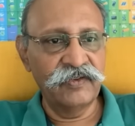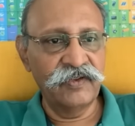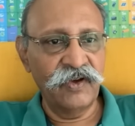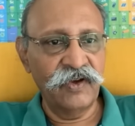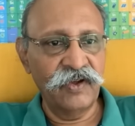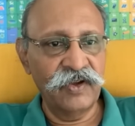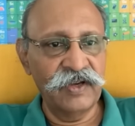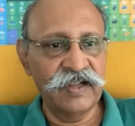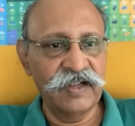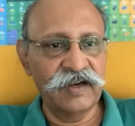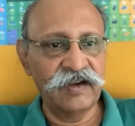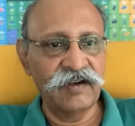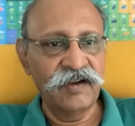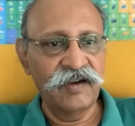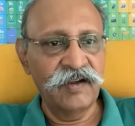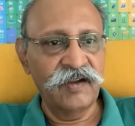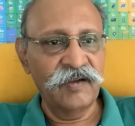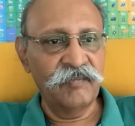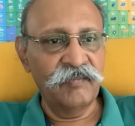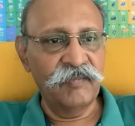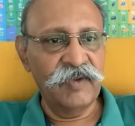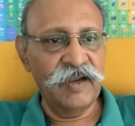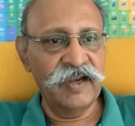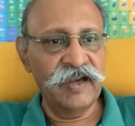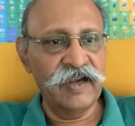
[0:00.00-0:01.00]
honor
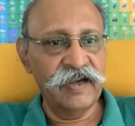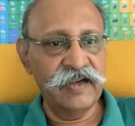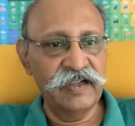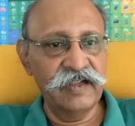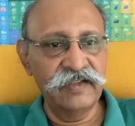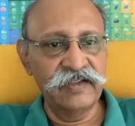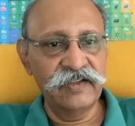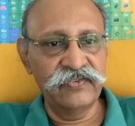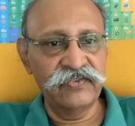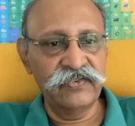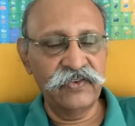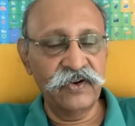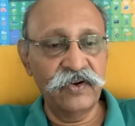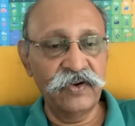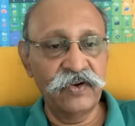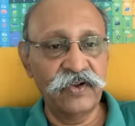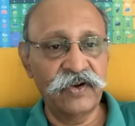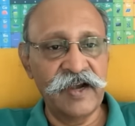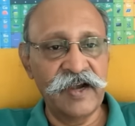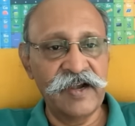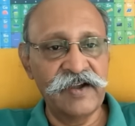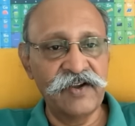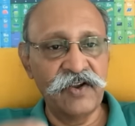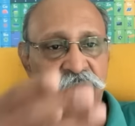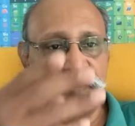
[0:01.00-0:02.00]
by getting this fellow to
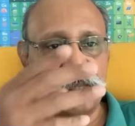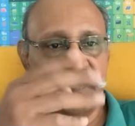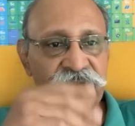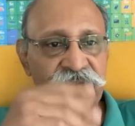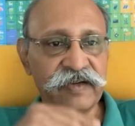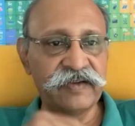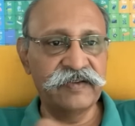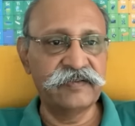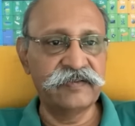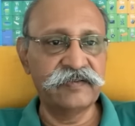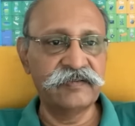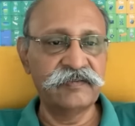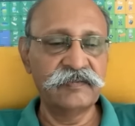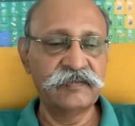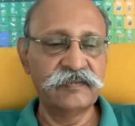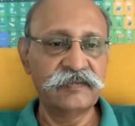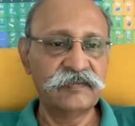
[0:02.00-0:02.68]
write op-eds.